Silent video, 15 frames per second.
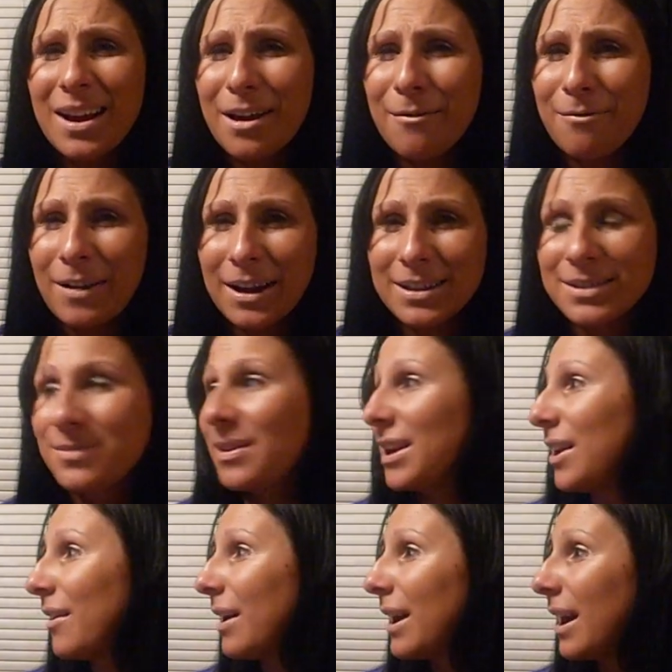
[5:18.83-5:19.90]
effects
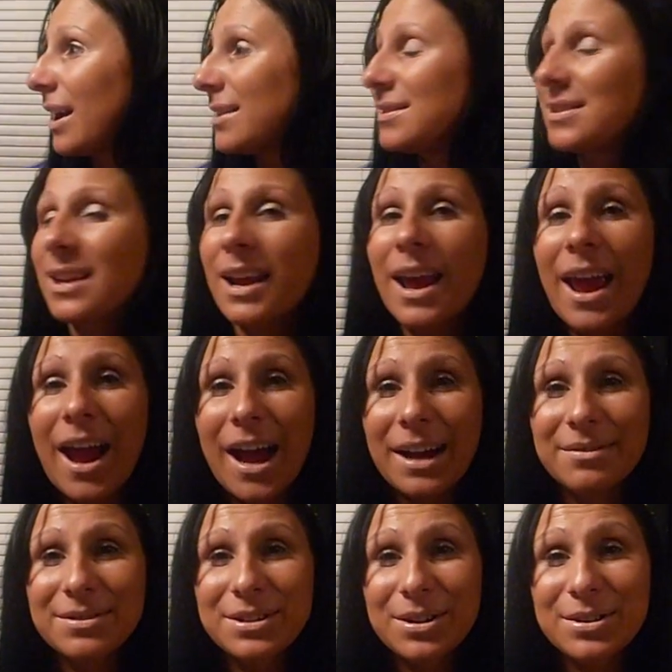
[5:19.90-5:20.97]
video, I guess, that I
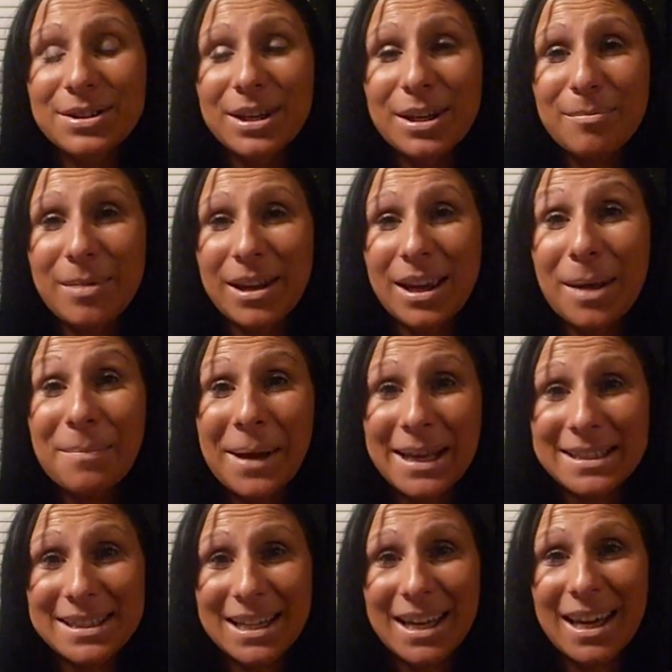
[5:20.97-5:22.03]
have. So it's going to be
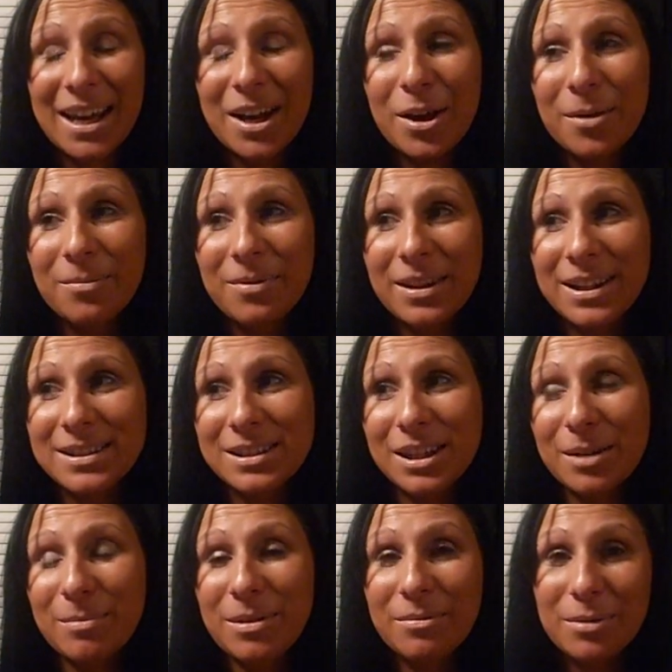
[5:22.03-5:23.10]
amazing, and hopefully it's
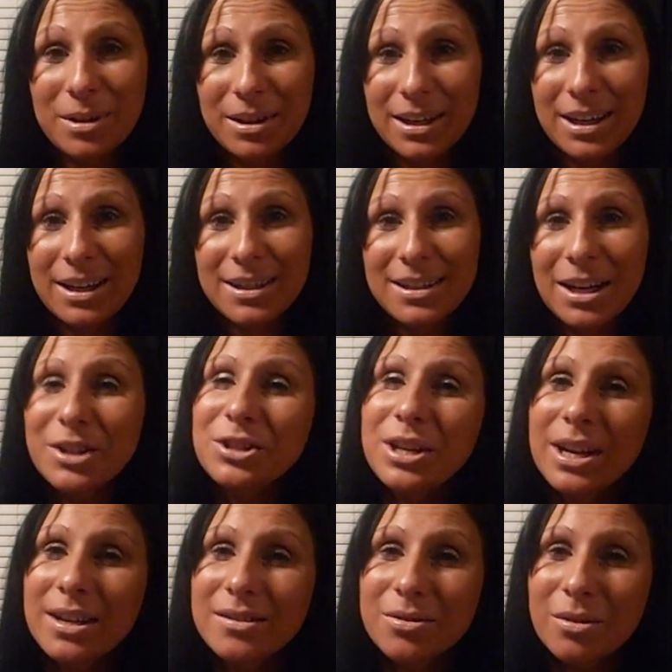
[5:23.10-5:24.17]
going to be really
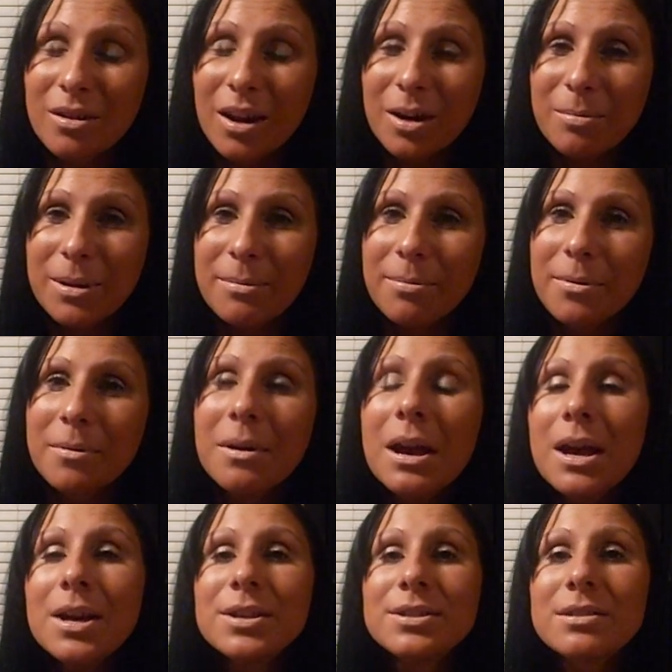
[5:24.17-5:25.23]
touching to a lot of people.
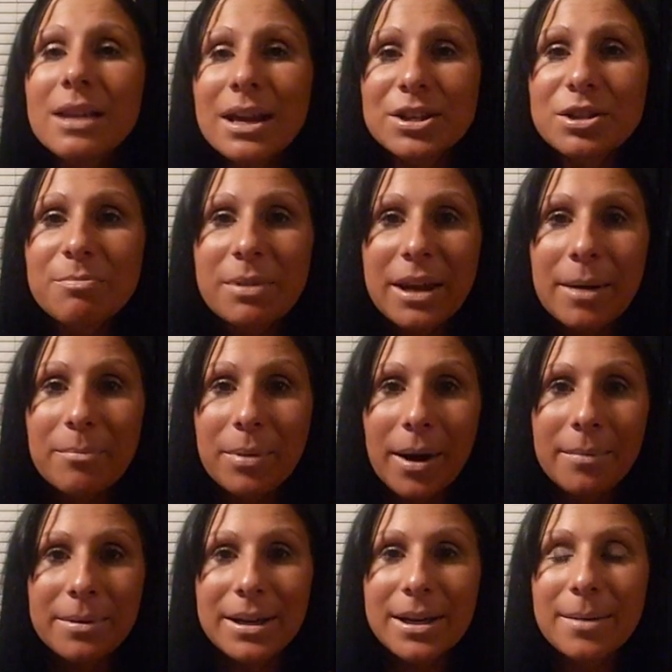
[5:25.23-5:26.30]
So that should be up
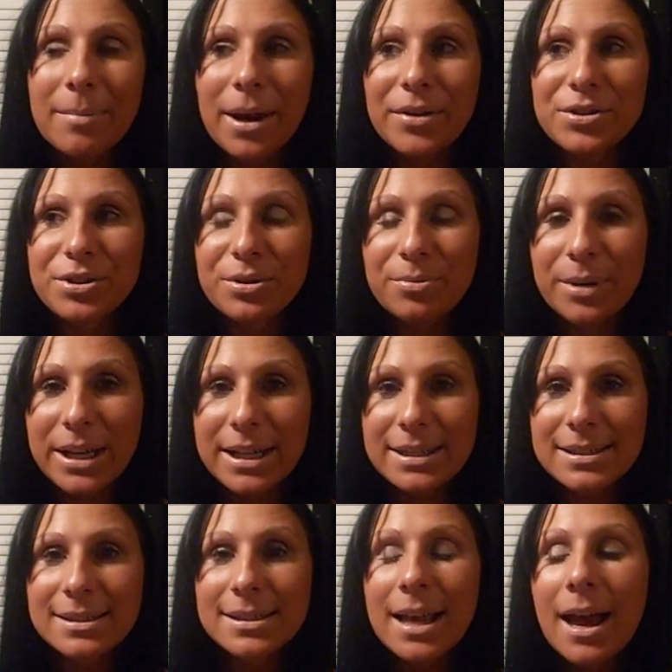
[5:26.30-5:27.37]
probably in about 2
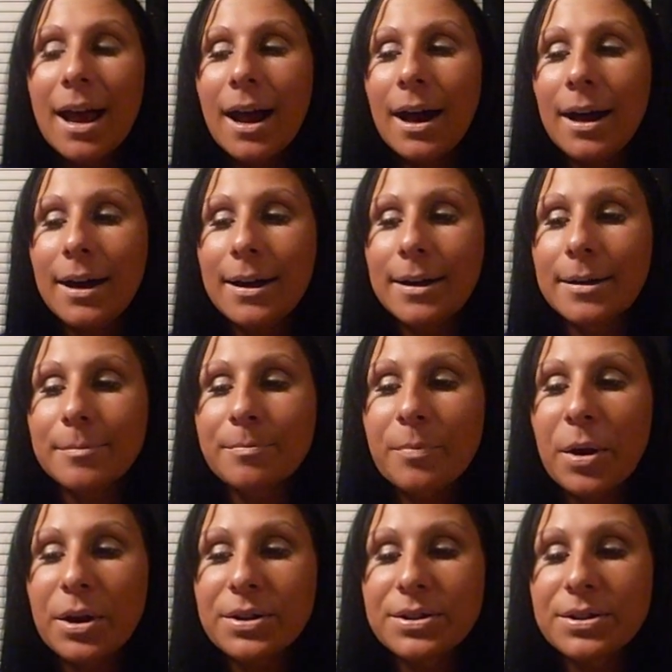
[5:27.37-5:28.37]
weeks. A